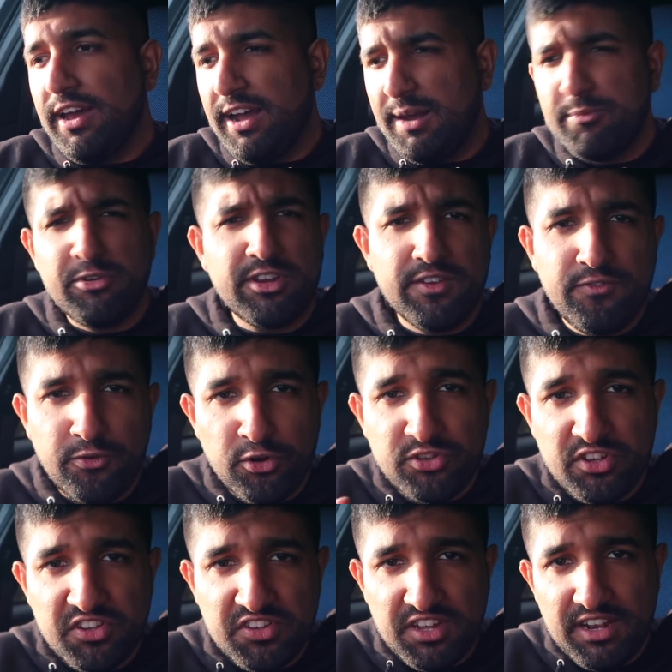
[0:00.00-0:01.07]
I'm looking
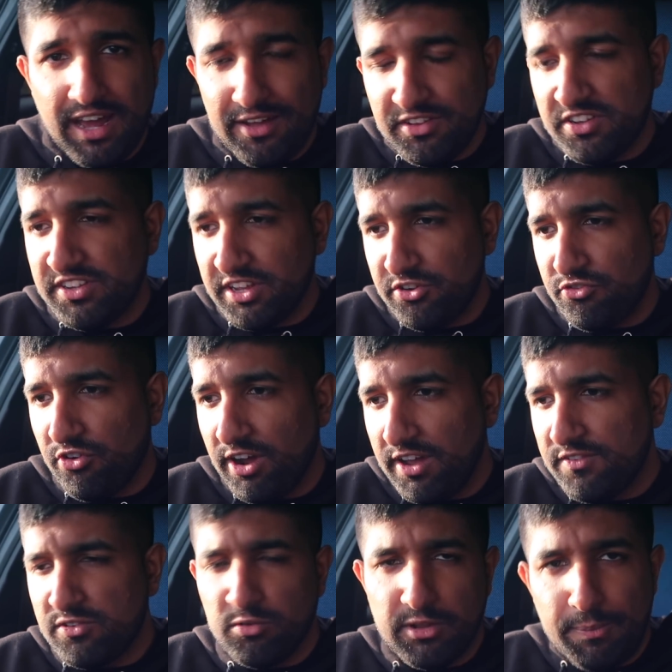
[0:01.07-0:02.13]
forward to seeing how this thing
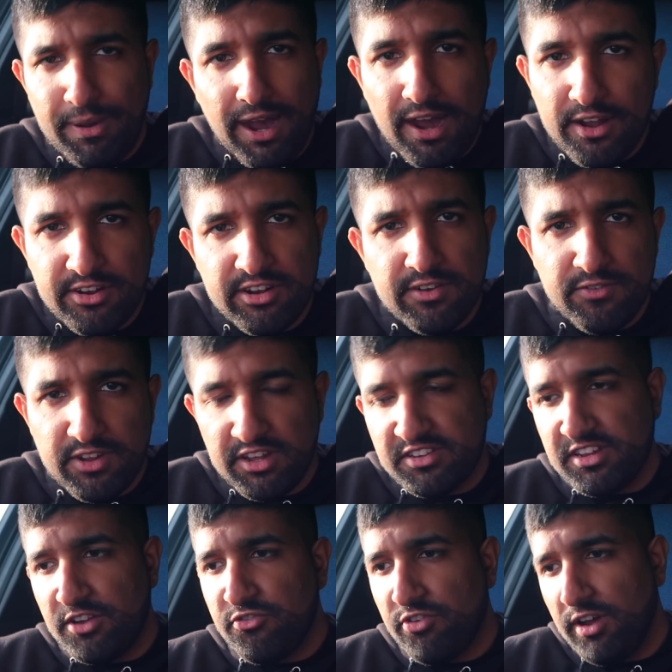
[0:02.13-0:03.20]
drives and all the power delivery,
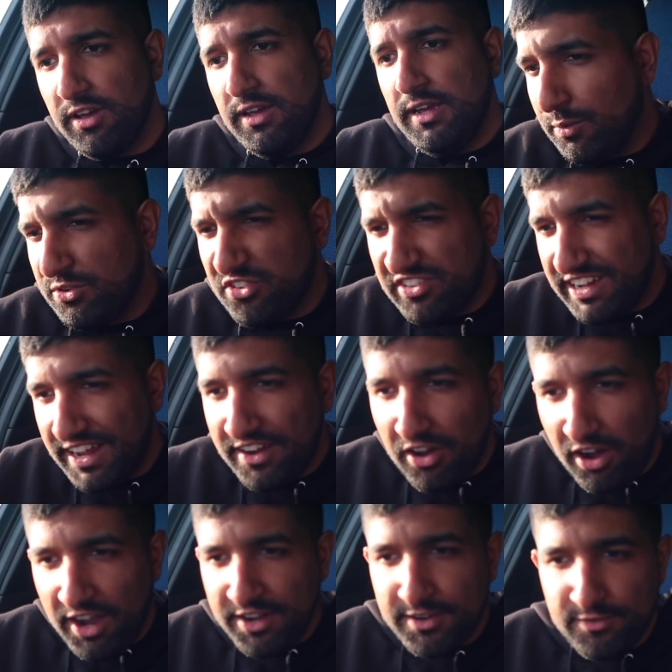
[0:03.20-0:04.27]
etc. We're just letting
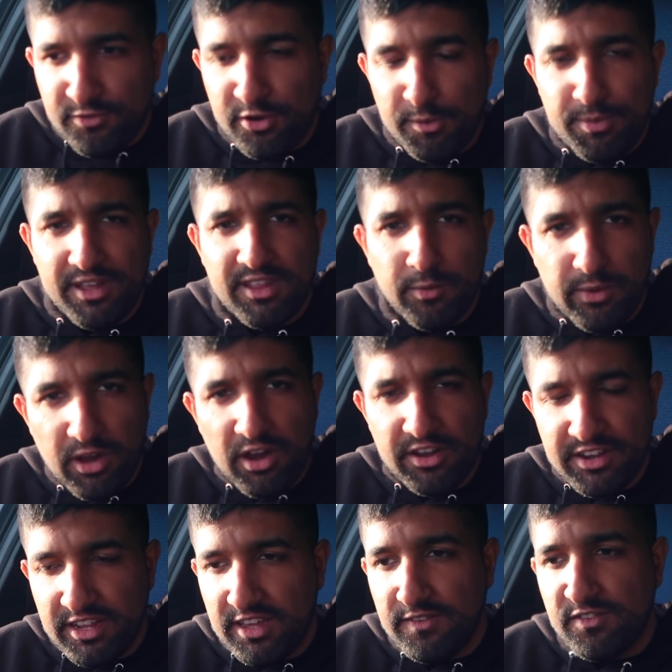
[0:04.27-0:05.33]
it idle for a bit, and then we are
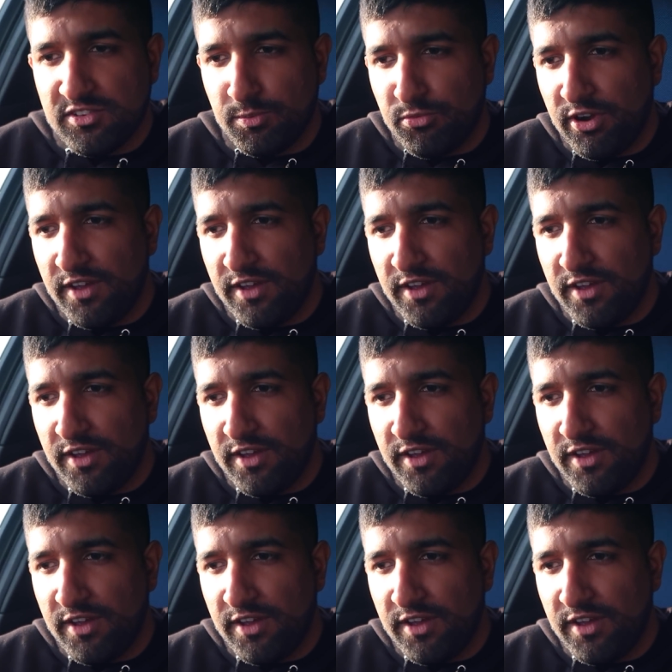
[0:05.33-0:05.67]
going to give it some